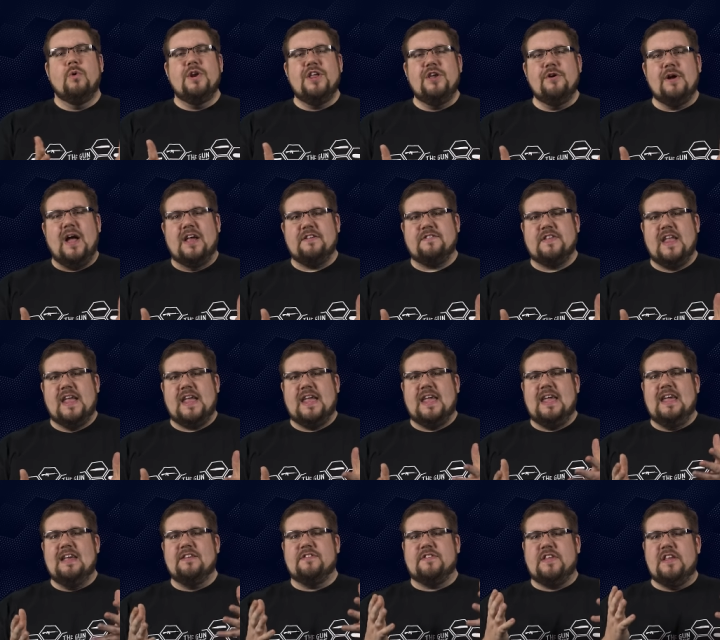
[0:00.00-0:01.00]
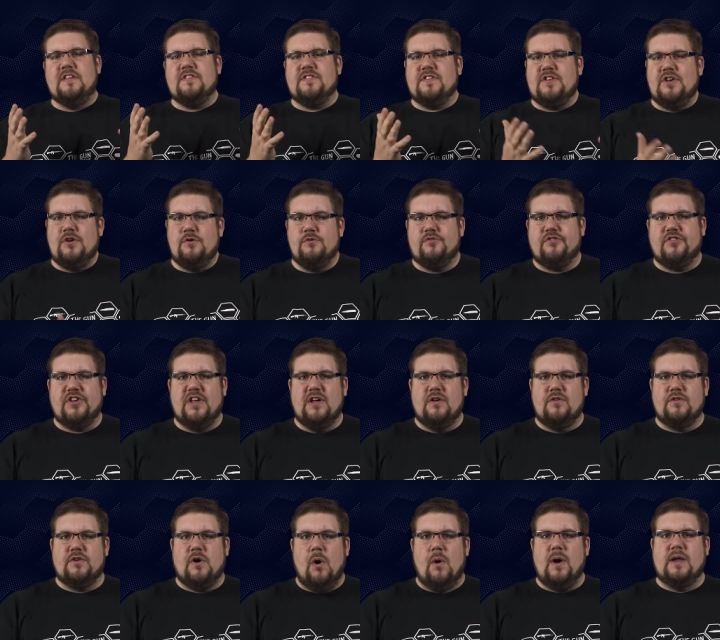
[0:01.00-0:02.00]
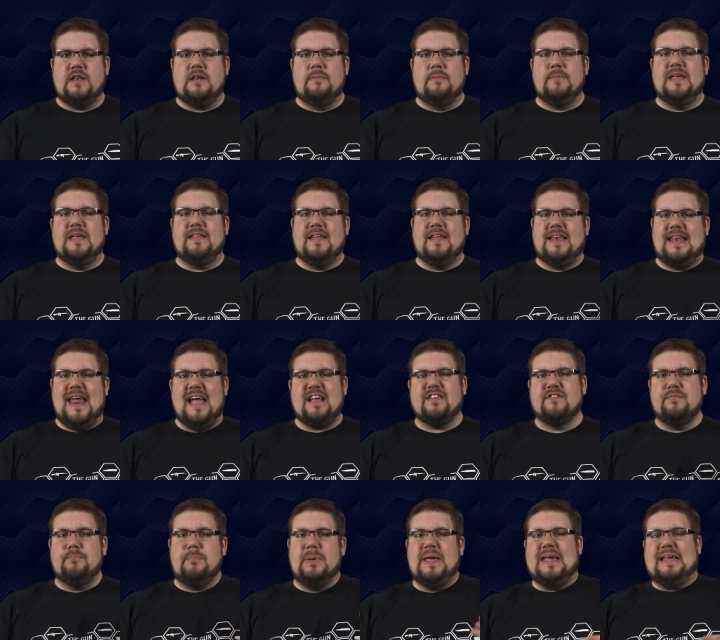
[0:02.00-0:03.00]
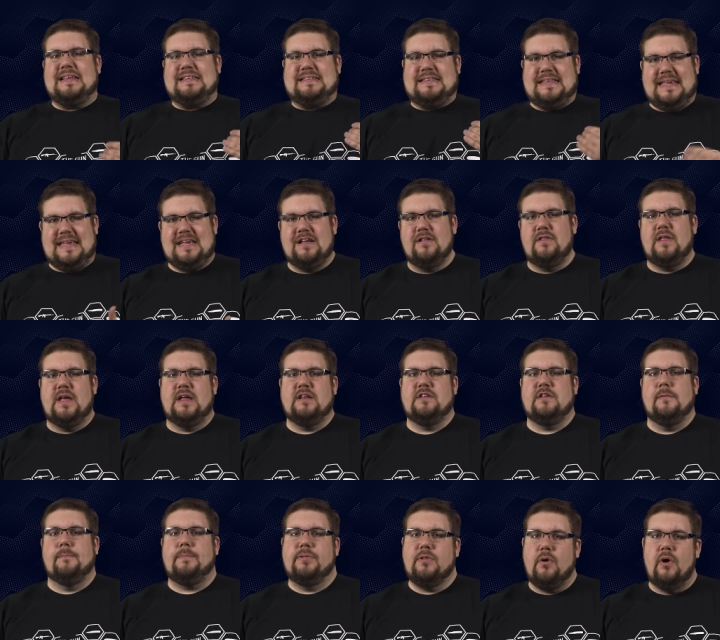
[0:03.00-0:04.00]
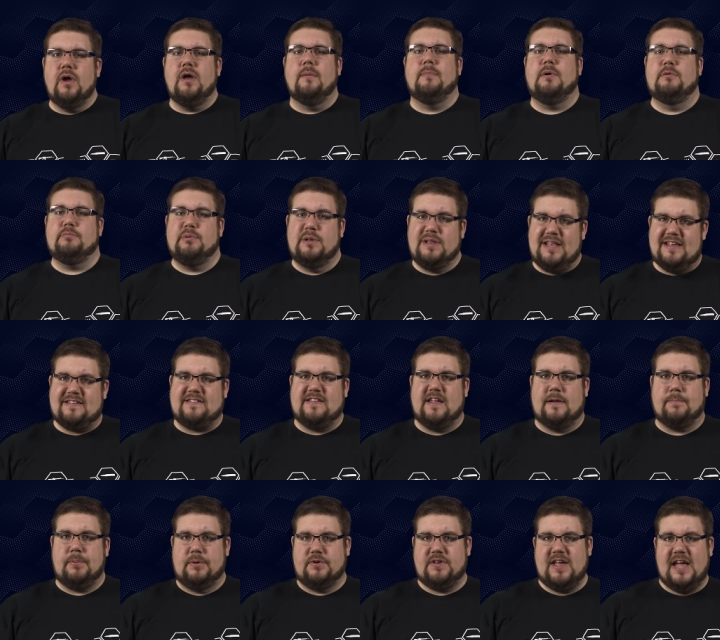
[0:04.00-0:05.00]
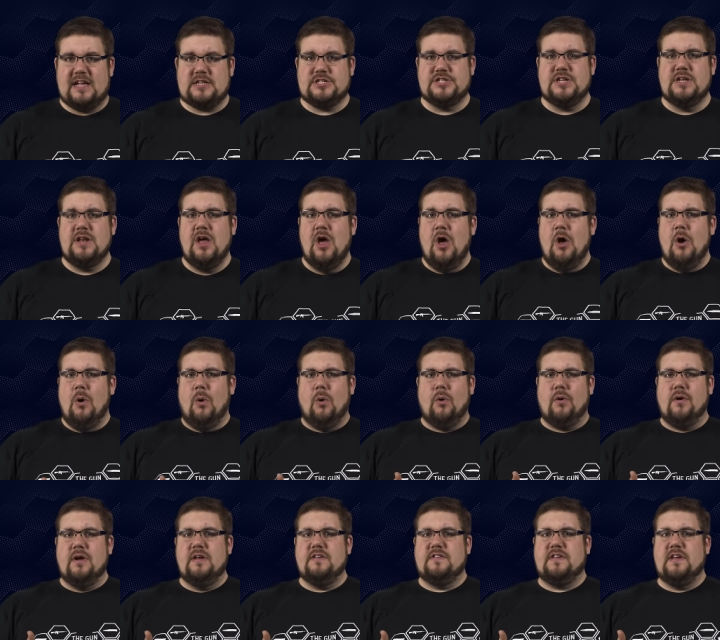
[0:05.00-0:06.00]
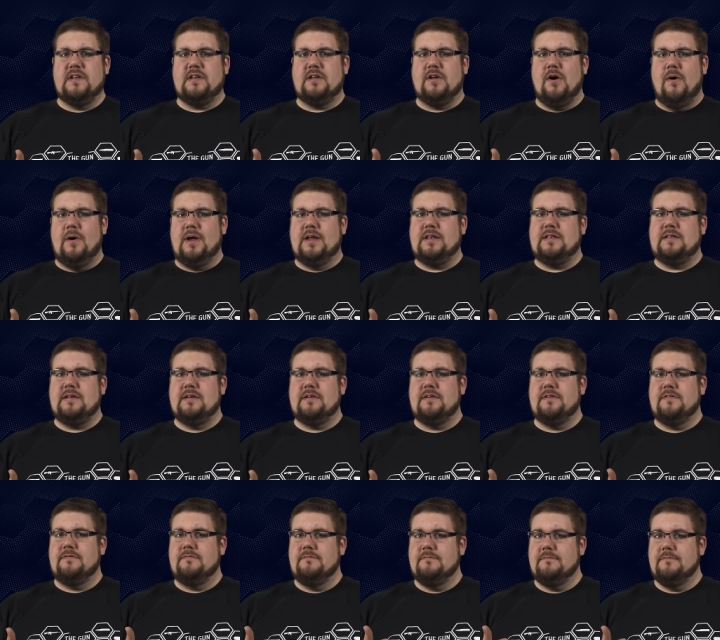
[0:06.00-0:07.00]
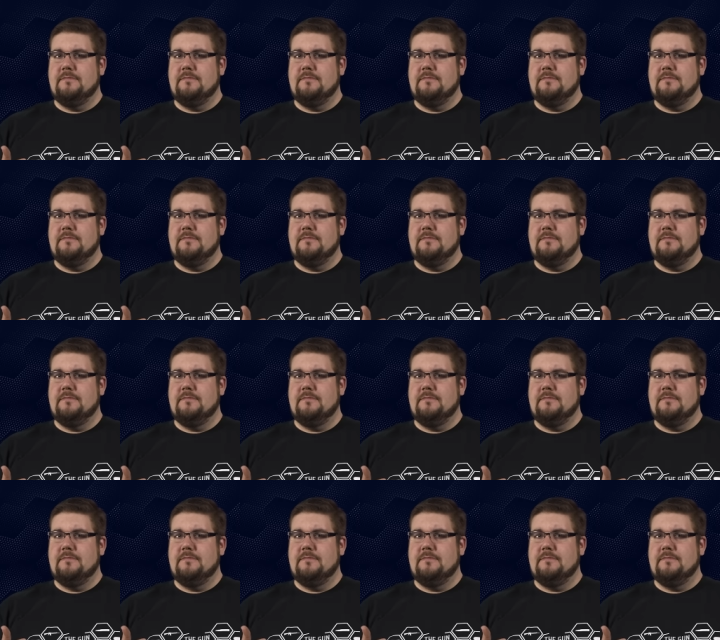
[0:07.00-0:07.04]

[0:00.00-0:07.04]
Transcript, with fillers: What do you guys think? Is this new shield going to be the next big deal in deployable ballistic protection, or is it going to